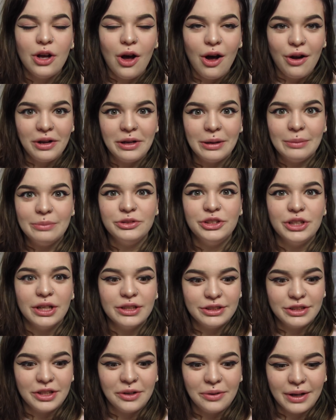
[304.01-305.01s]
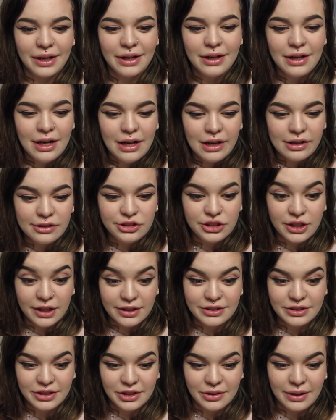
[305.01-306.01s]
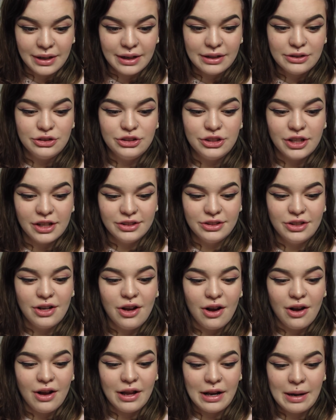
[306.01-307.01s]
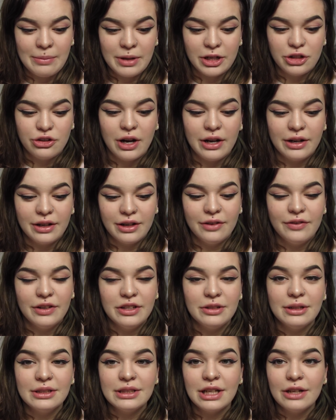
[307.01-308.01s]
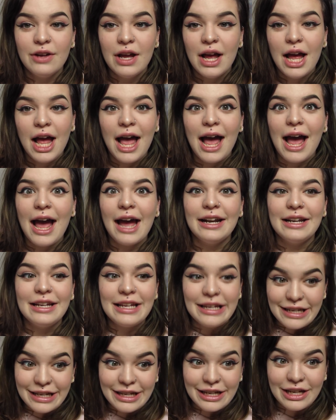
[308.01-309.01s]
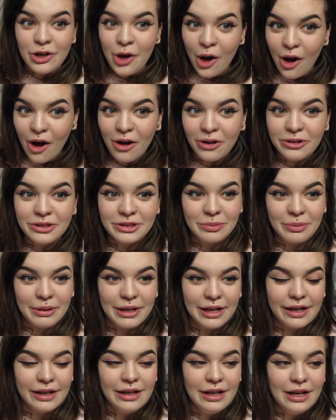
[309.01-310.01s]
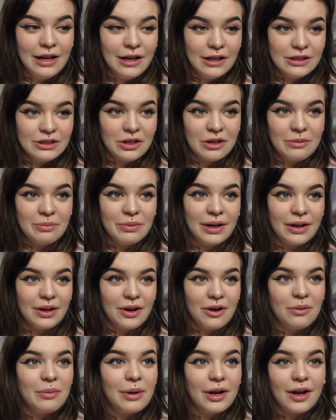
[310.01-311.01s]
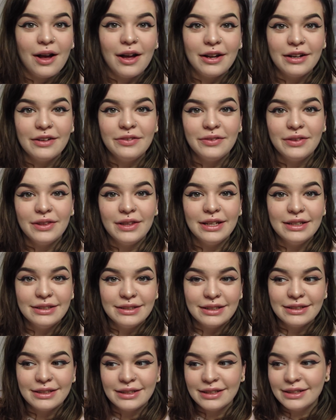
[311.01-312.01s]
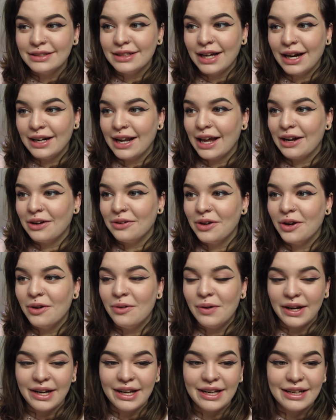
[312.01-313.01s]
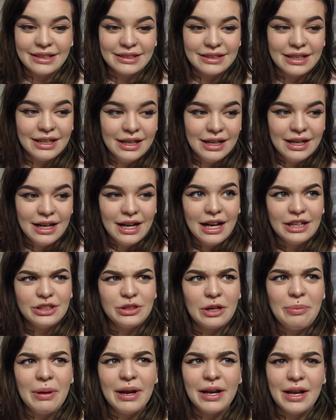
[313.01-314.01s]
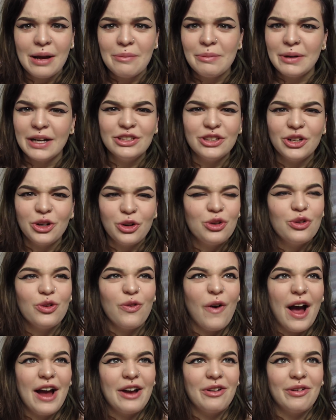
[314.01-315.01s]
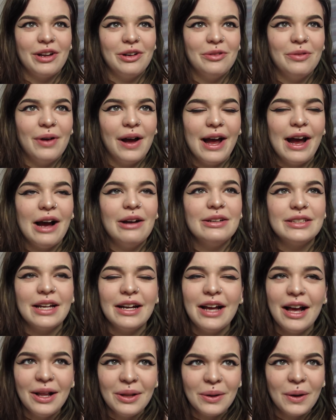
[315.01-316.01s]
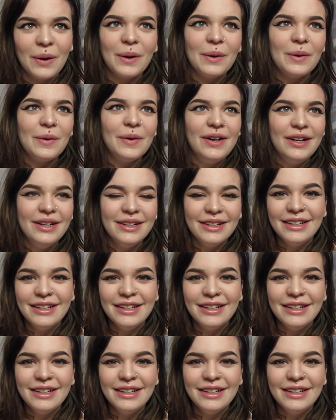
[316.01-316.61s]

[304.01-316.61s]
call him, just do it, just do it, just call. And I'm like trying to convince myself, and he calls me. So I'm like, oh my god, if this isn't a sign, I don't know what is. So I pick up and I started crying right away. I was like, hello.